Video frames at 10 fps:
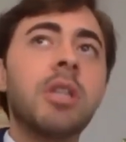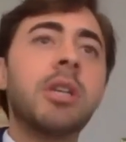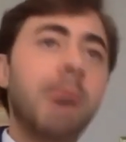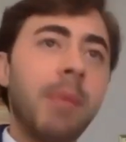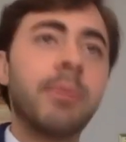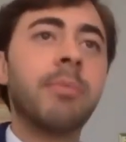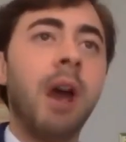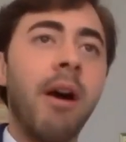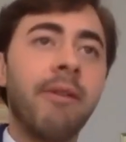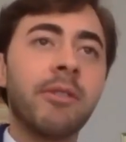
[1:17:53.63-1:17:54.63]
Some comes from
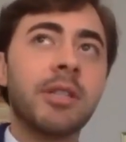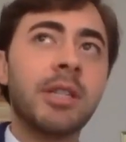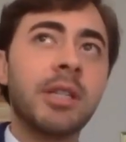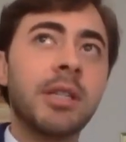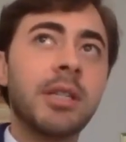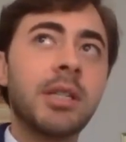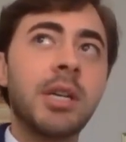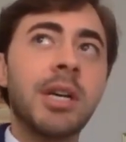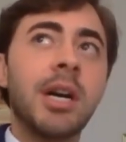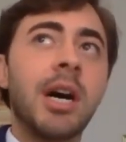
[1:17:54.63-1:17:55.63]
conferences
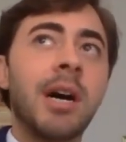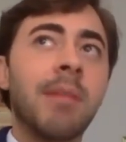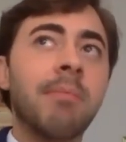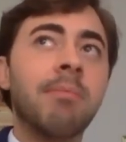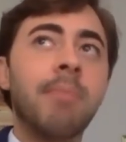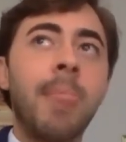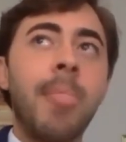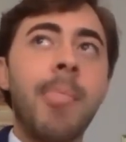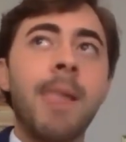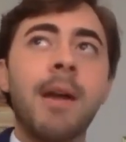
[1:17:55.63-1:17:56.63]
um,
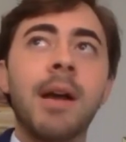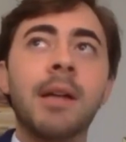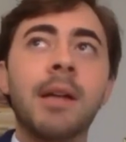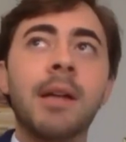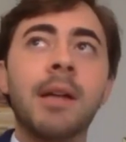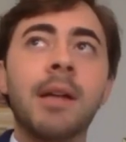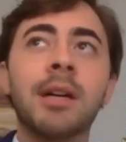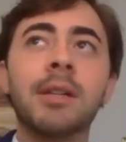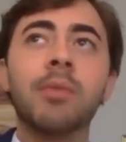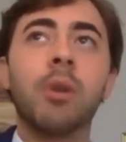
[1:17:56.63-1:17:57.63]
and
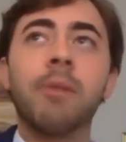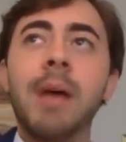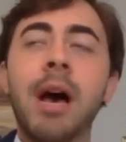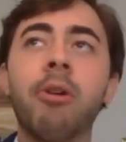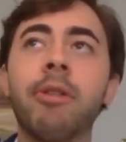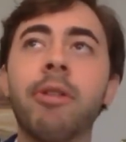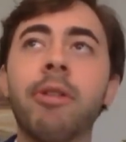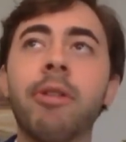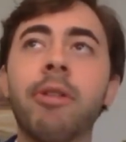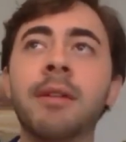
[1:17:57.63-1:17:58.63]
uh, word of mouth
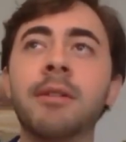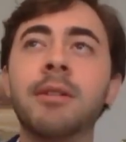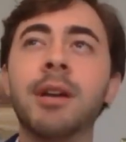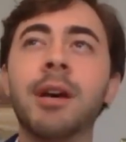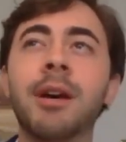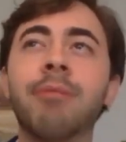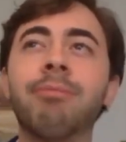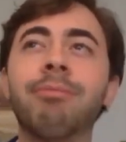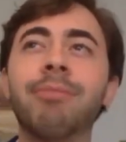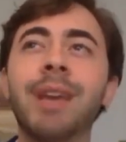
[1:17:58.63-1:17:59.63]
and uh,
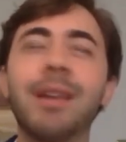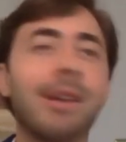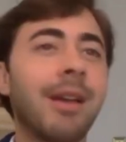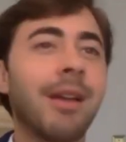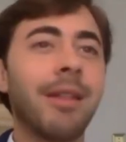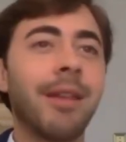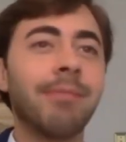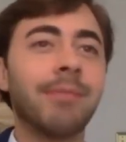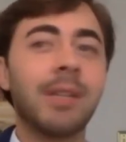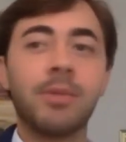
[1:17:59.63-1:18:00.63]
yeah, that kind of thing.
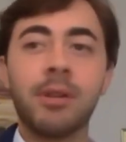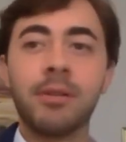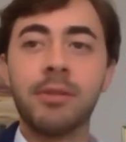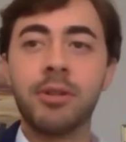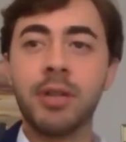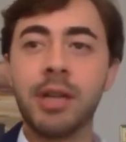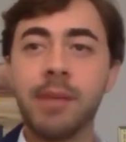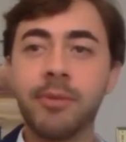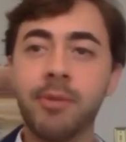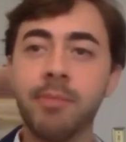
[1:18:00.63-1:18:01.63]
That's where it usually
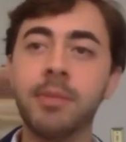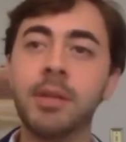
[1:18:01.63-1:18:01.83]
comes from.